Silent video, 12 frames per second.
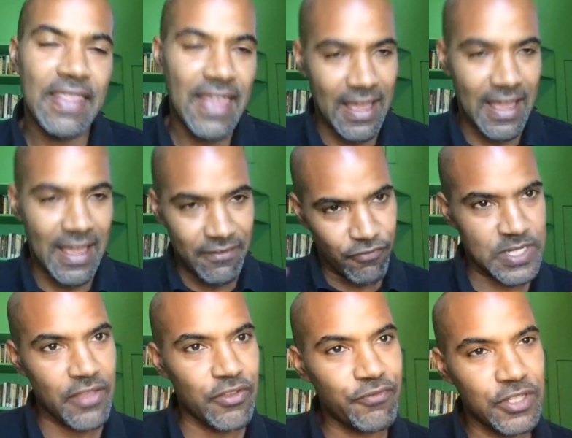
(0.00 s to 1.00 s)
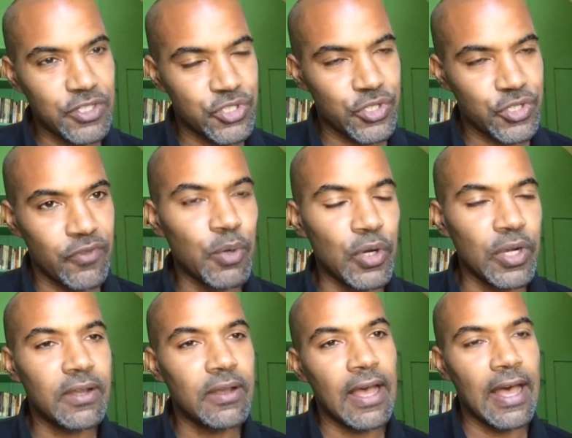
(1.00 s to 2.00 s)
that forms another feature of the
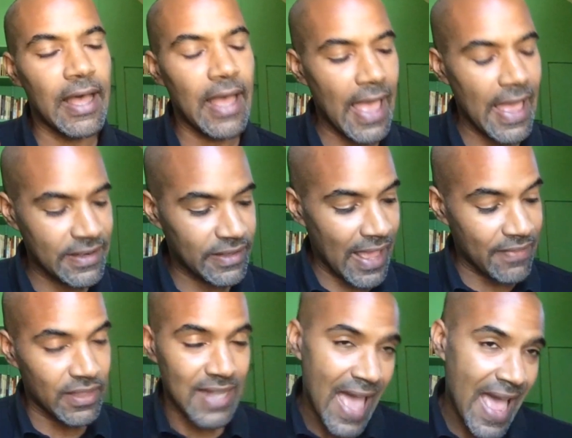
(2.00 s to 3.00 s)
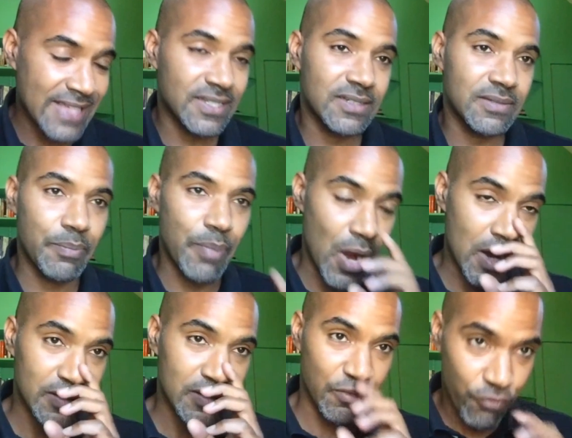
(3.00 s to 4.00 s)
book. Uh, and, and the last
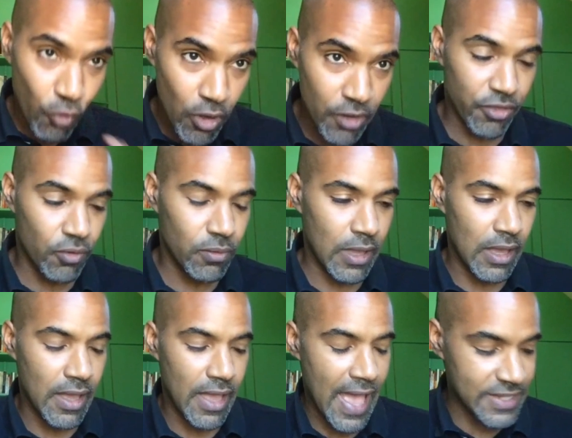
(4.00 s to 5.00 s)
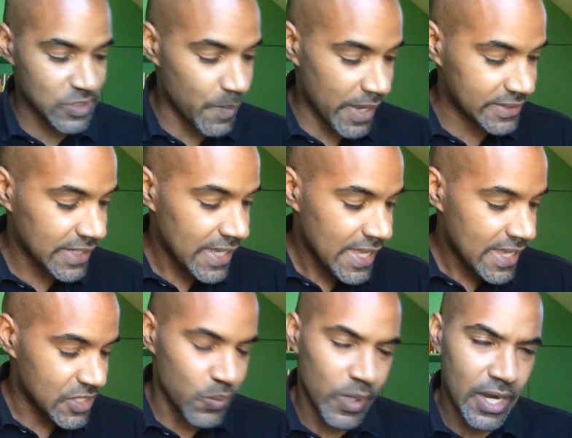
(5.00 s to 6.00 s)
part, the fourth uh, aspect,
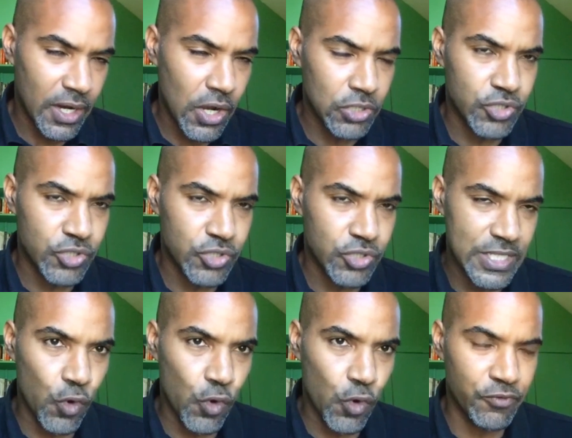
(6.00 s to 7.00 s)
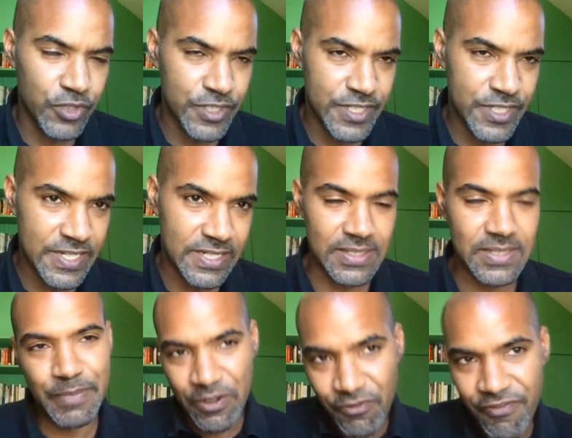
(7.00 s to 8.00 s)
is what I call transformative
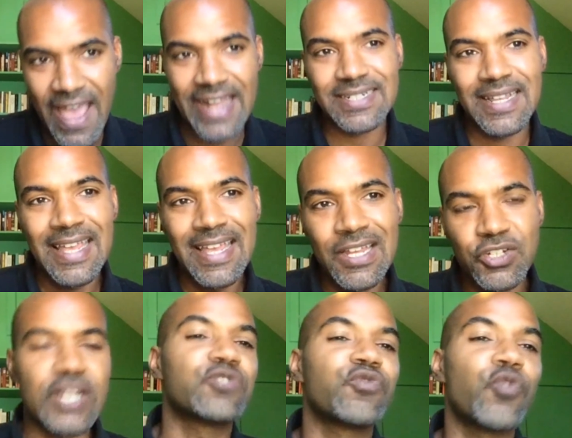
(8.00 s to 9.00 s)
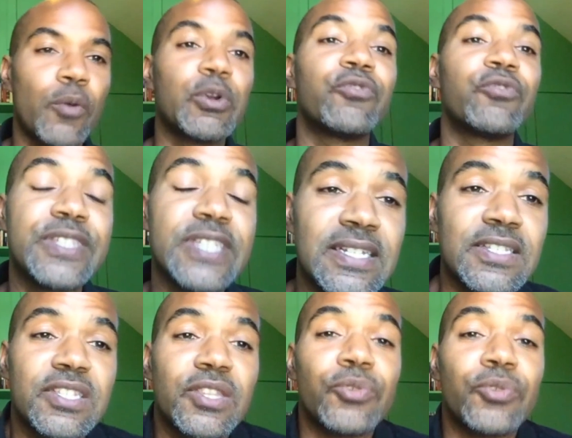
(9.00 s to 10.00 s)
resistance. But in fact, transformative
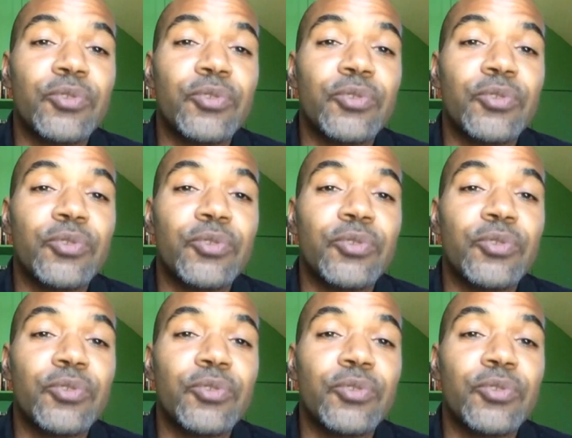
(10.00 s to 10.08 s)
resistance, the